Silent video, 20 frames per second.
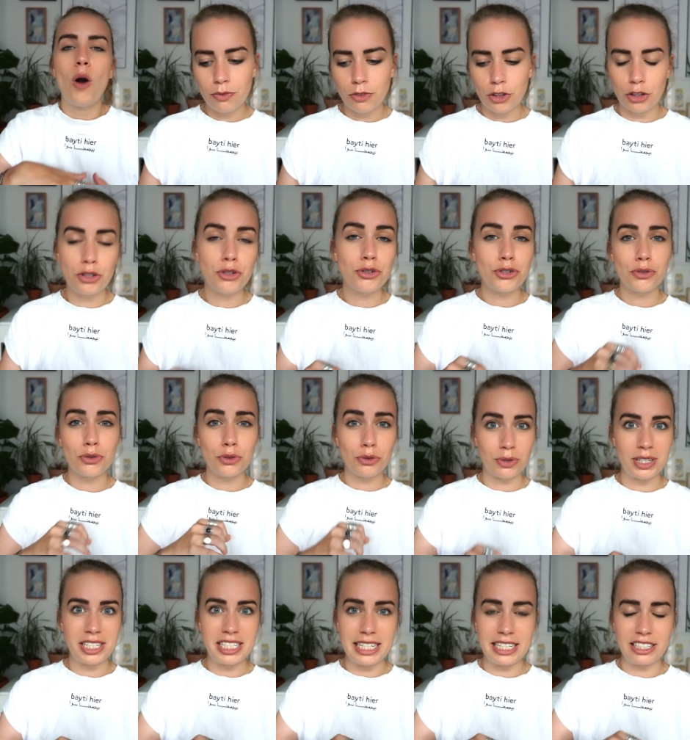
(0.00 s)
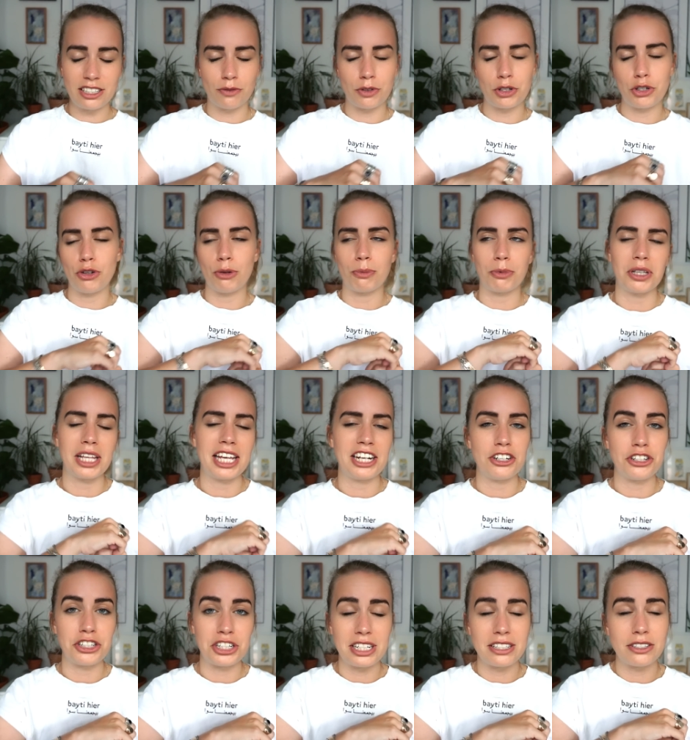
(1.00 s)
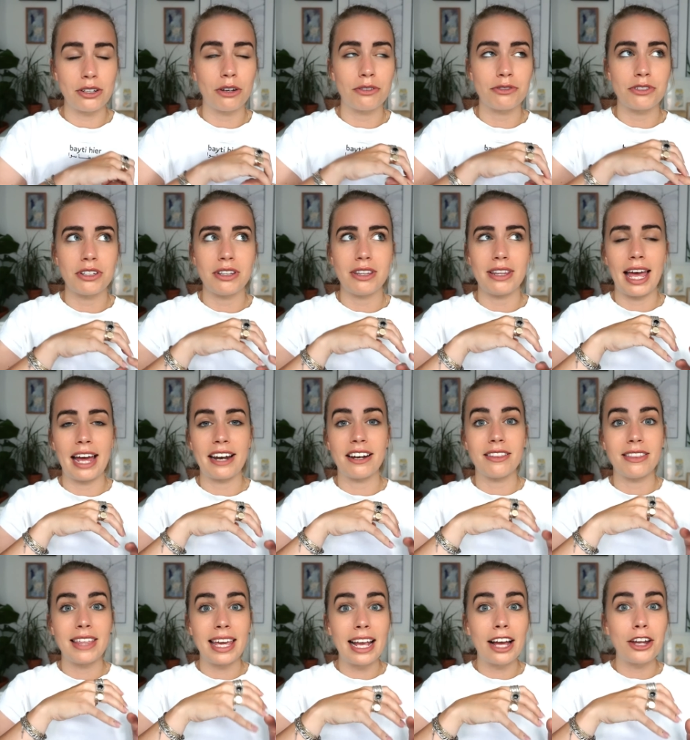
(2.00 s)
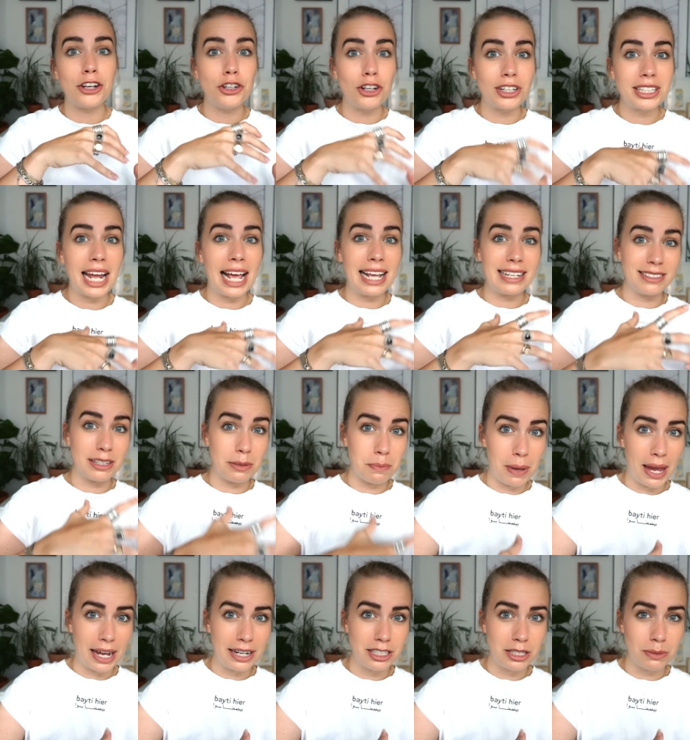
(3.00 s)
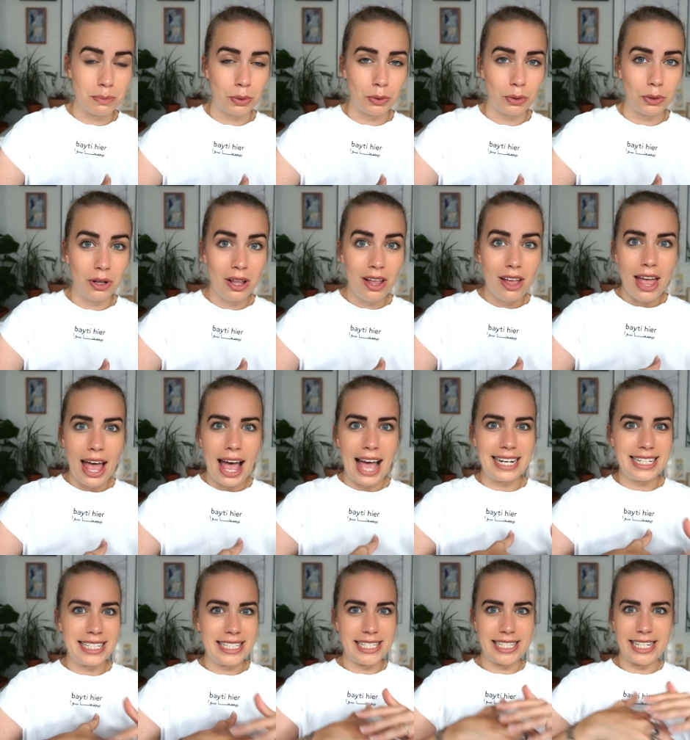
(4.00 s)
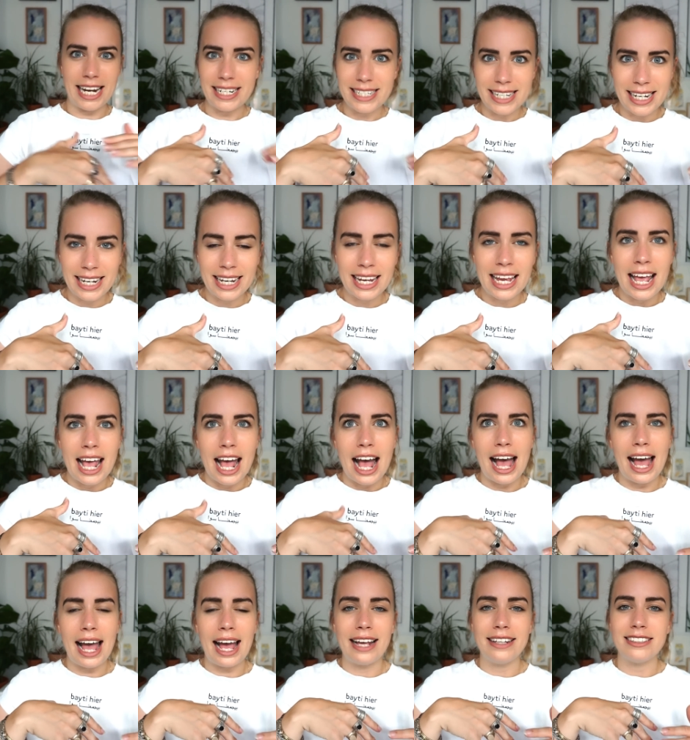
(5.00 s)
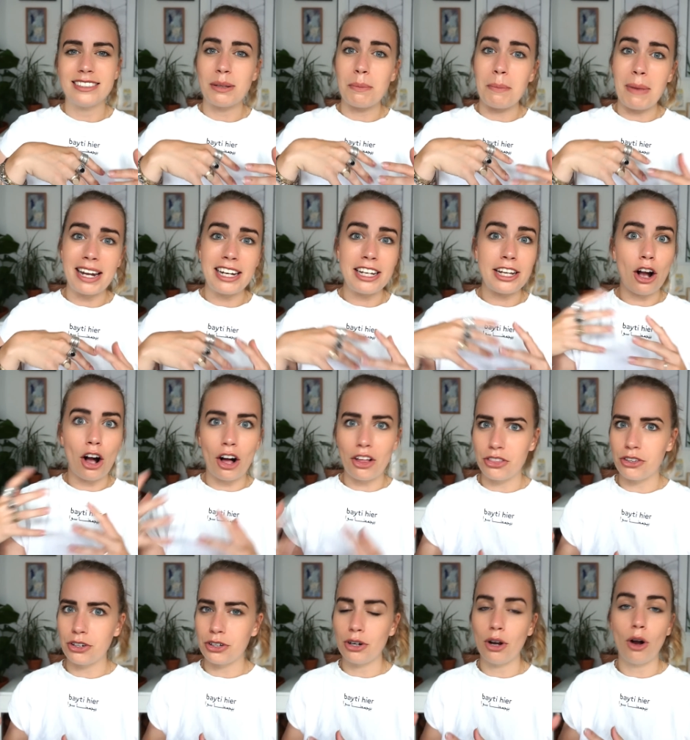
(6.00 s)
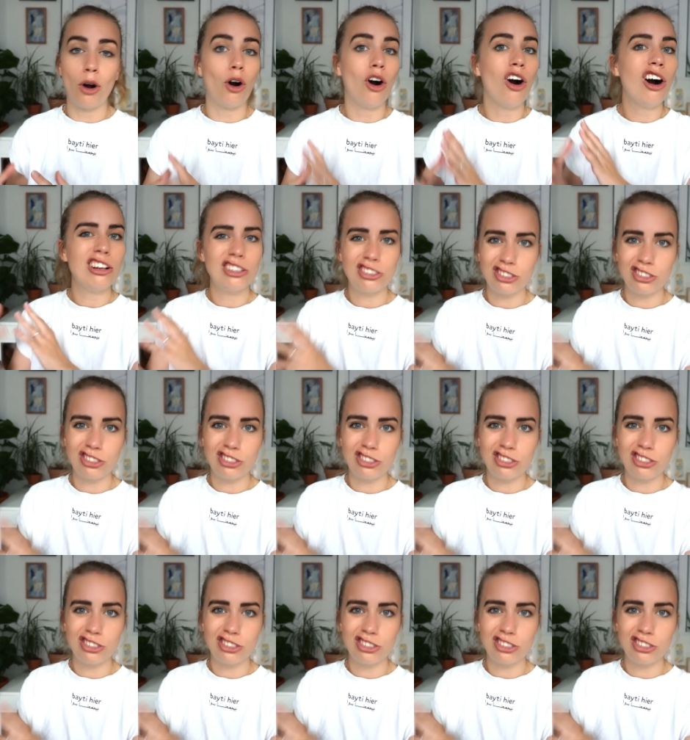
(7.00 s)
The usual critiques of renewable energy is often that they are not as dependable and static as many other or